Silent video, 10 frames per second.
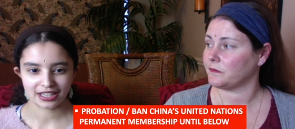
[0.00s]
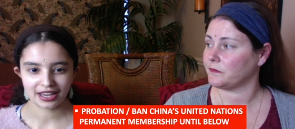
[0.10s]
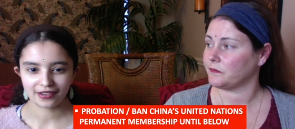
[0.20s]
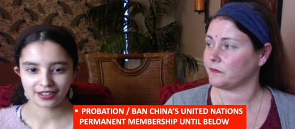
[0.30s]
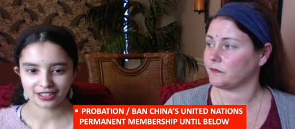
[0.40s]
Speaker 1: they
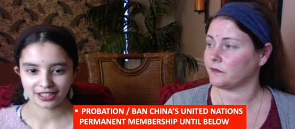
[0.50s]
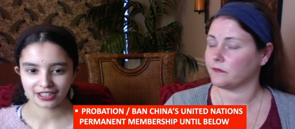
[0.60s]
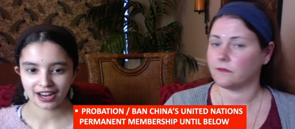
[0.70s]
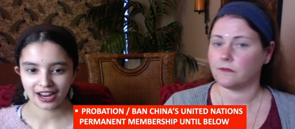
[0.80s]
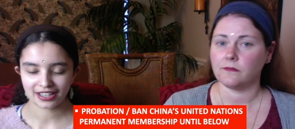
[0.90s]
have such
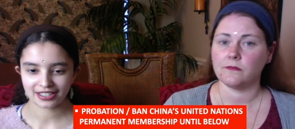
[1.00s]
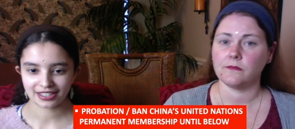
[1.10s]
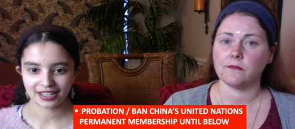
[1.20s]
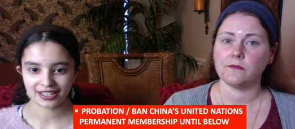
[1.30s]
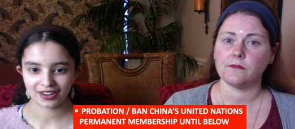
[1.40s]
a high
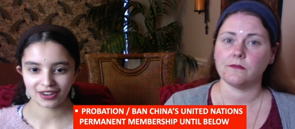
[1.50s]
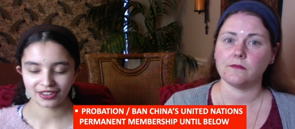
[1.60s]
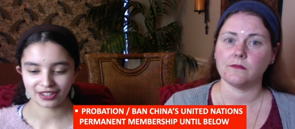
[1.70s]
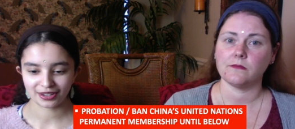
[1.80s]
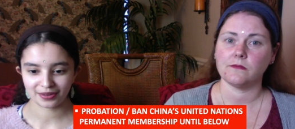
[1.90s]
seat
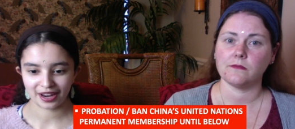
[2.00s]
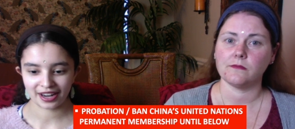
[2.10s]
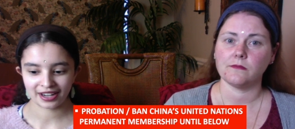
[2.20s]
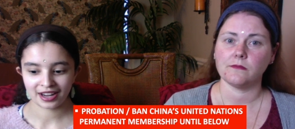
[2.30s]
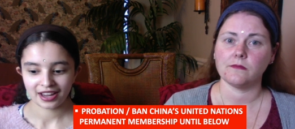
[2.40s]
on the
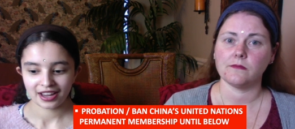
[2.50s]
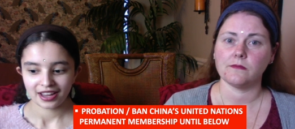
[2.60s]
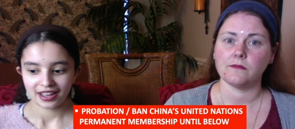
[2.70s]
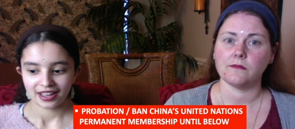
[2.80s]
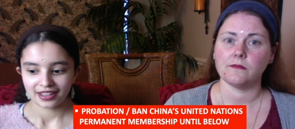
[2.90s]
UN,
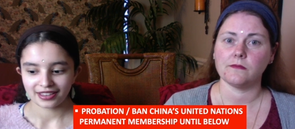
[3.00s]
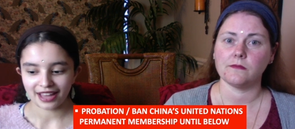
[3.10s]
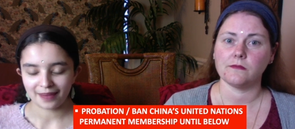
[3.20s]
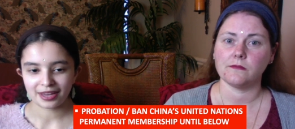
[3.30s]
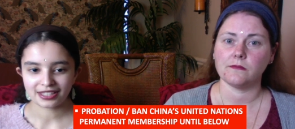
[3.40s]

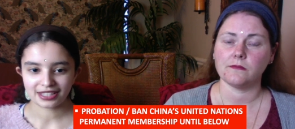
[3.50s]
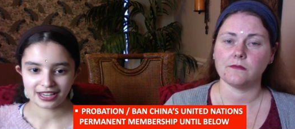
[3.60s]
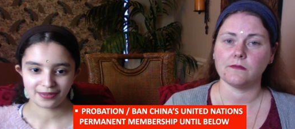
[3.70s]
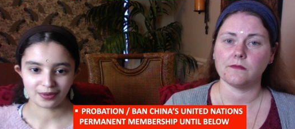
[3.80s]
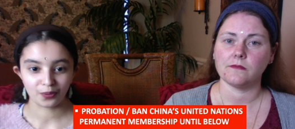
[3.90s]
that makes it
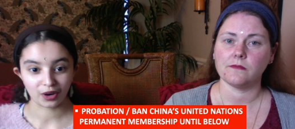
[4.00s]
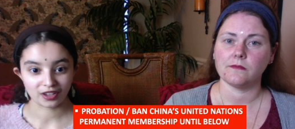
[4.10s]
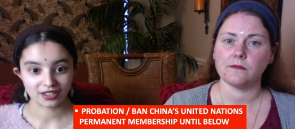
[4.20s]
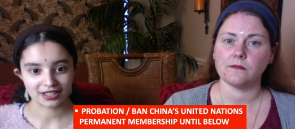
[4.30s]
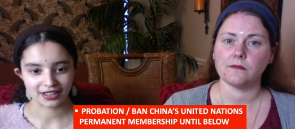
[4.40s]
even
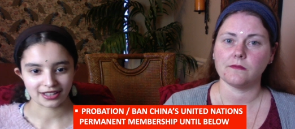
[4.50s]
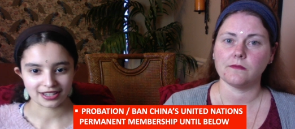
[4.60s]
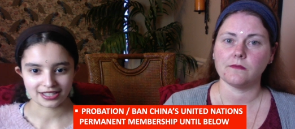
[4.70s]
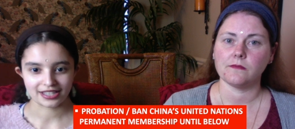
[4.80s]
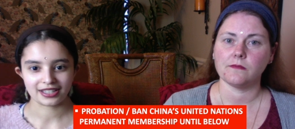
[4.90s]
worse that they
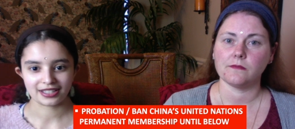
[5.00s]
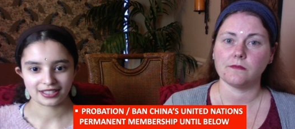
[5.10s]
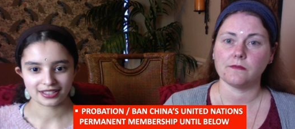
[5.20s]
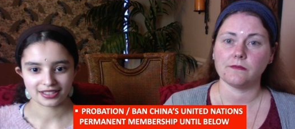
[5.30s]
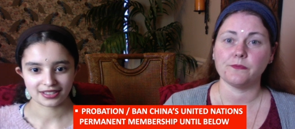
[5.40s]
did
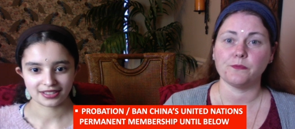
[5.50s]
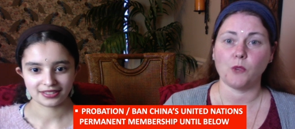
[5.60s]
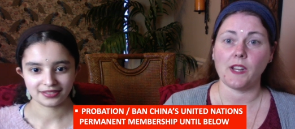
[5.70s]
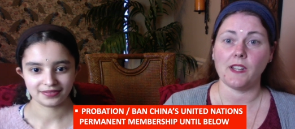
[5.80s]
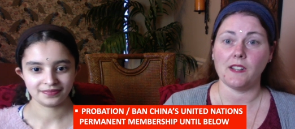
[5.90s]
this.
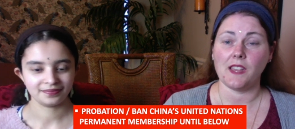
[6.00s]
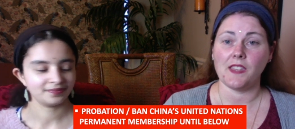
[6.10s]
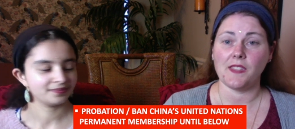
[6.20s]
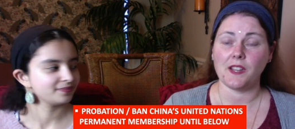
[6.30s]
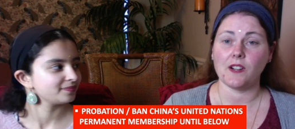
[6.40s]
Speaker 2: Right.
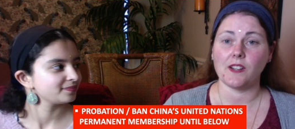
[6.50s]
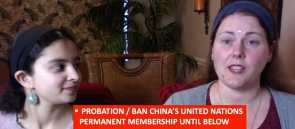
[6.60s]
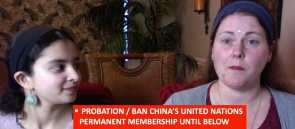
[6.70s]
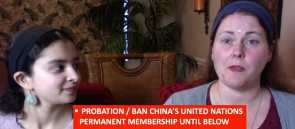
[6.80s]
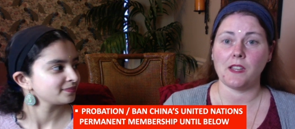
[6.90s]
And that they're
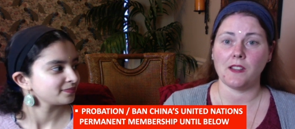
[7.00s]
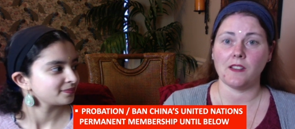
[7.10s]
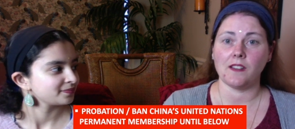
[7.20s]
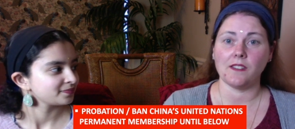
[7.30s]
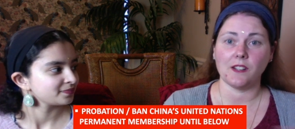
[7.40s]

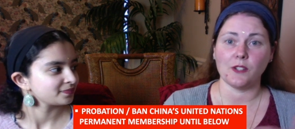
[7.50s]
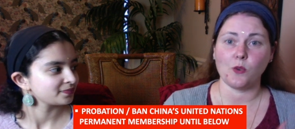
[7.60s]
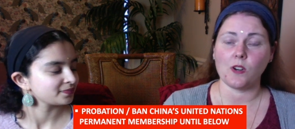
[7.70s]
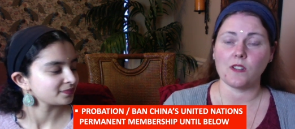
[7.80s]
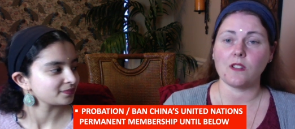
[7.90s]
keeping their
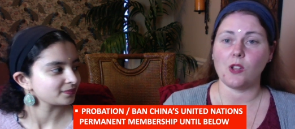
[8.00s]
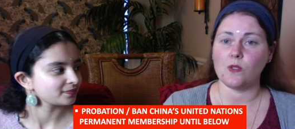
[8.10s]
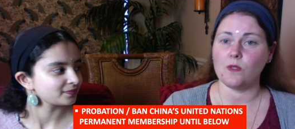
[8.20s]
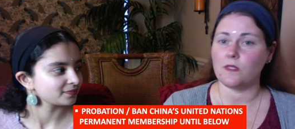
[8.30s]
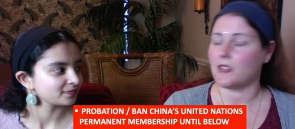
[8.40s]
doors
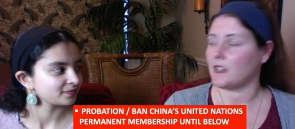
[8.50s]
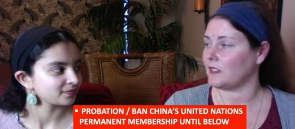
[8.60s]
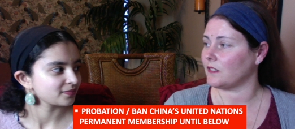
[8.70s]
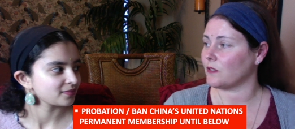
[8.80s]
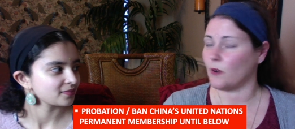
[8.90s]
closed
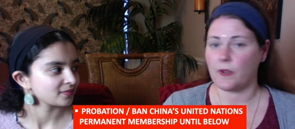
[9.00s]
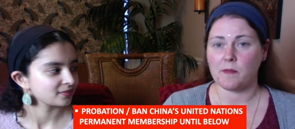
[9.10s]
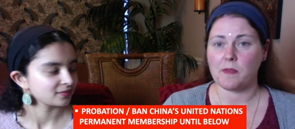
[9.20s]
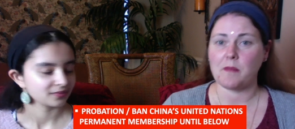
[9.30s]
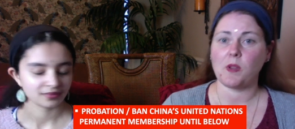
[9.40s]
and
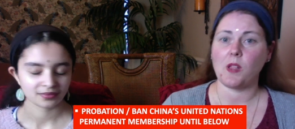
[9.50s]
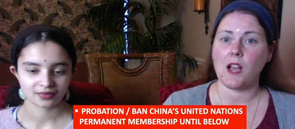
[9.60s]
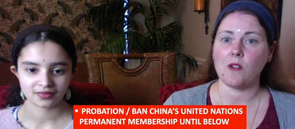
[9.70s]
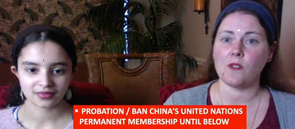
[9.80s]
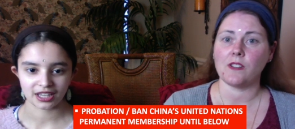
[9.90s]
throwing people
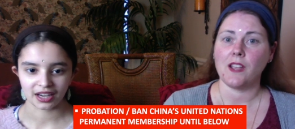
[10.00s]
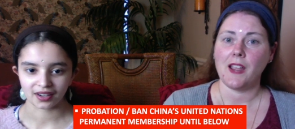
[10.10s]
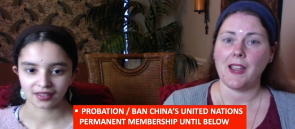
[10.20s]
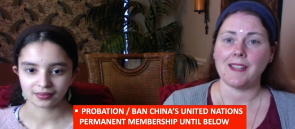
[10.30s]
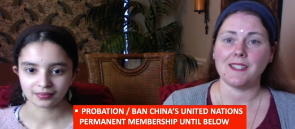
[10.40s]
out. Yeah.
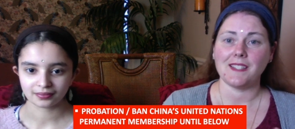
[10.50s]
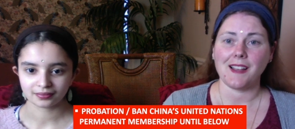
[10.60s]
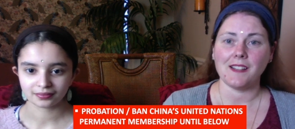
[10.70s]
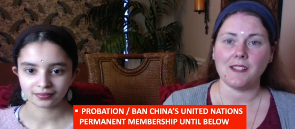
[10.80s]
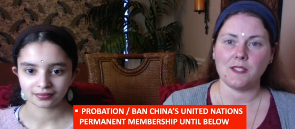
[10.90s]
And
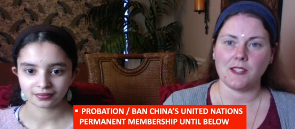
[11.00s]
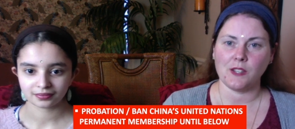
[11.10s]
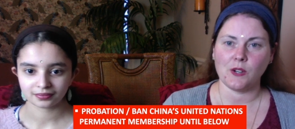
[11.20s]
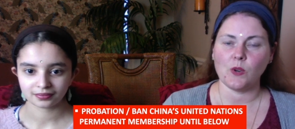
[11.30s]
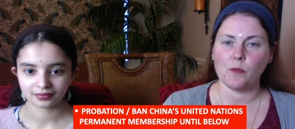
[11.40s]
silencing
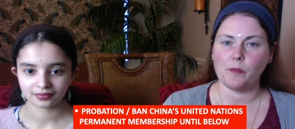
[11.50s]
their own